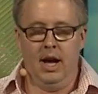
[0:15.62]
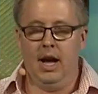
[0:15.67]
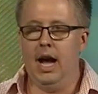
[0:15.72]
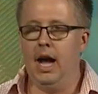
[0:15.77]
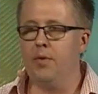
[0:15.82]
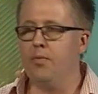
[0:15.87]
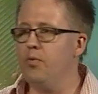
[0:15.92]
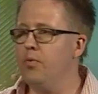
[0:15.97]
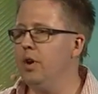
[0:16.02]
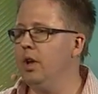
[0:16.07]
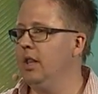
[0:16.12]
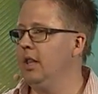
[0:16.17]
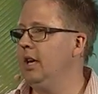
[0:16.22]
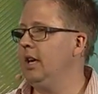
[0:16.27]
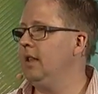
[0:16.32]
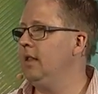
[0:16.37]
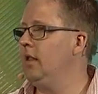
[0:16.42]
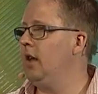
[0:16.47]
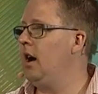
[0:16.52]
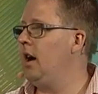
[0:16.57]
I
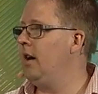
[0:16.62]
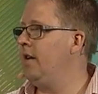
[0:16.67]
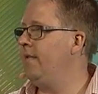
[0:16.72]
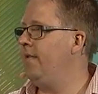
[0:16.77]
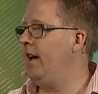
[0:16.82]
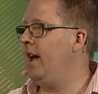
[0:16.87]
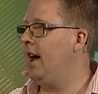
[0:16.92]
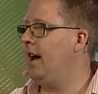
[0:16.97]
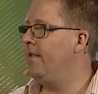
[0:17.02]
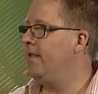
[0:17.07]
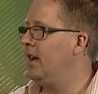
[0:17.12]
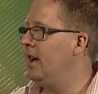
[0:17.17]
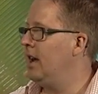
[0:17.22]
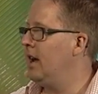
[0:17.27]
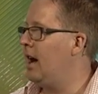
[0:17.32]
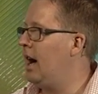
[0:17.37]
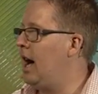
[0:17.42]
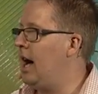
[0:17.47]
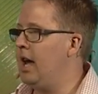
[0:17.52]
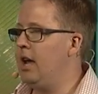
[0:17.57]
really love
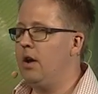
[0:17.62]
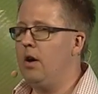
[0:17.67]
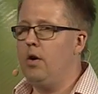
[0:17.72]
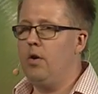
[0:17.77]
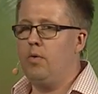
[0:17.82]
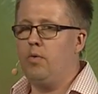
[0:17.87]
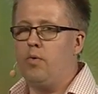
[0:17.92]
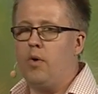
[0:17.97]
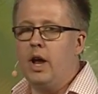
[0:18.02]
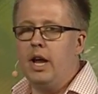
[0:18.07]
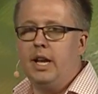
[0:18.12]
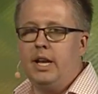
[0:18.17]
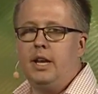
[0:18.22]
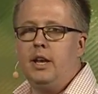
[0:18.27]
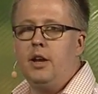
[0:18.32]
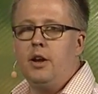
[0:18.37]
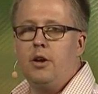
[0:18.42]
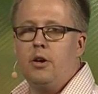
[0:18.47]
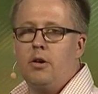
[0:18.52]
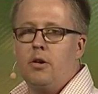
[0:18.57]
having I/O right
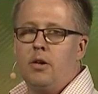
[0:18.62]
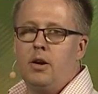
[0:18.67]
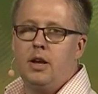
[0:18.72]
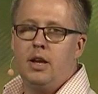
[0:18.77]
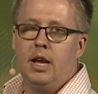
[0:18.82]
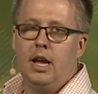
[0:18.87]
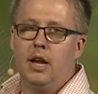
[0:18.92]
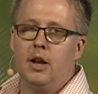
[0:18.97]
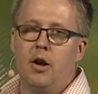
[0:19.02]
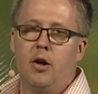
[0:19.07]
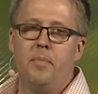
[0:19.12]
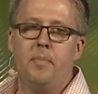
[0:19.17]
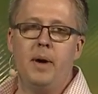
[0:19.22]
here in our